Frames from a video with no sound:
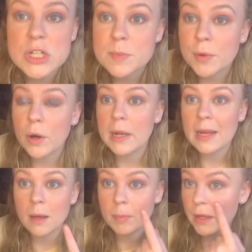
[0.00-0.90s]
put a
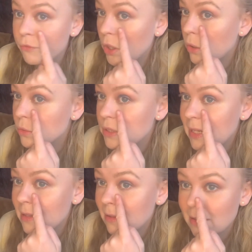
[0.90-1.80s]
little bit of gold
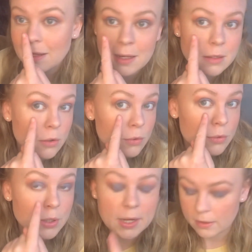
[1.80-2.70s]
in the inner
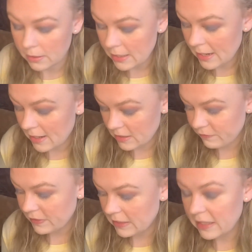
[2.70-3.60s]
corner, and I
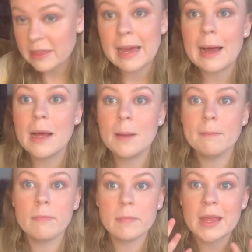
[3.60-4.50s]
feel like that
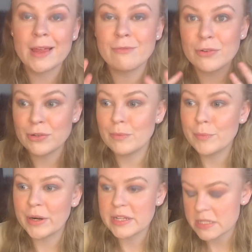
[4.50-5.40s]
even
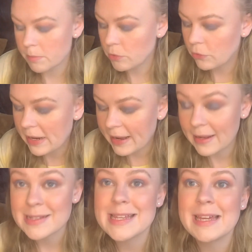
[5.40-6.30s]
brightens up your
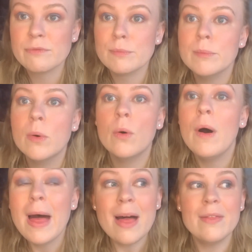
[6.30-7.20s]
eyes even more.
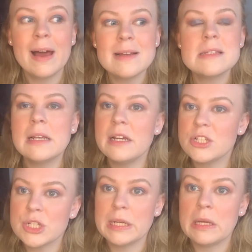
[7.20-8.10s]
That is
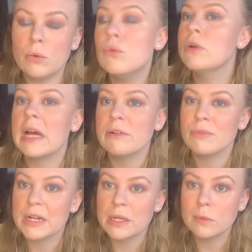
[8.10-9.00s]
literally all I
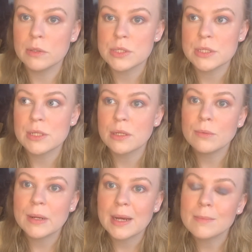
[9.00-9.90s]
really want to do
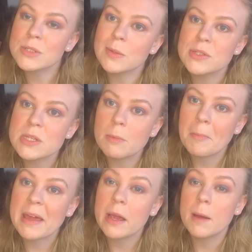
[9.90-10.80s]
when I'm doing summer
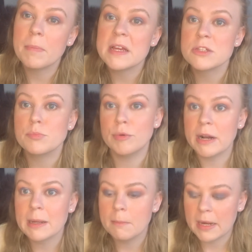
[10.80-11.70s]
makeup, is
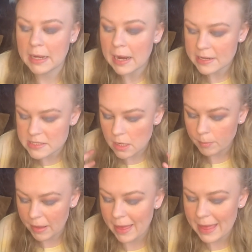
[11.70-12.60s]
brighten my eyes
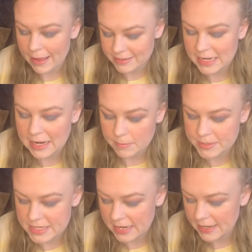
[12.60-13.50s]
up time
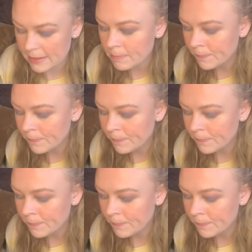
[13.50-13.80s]
and time.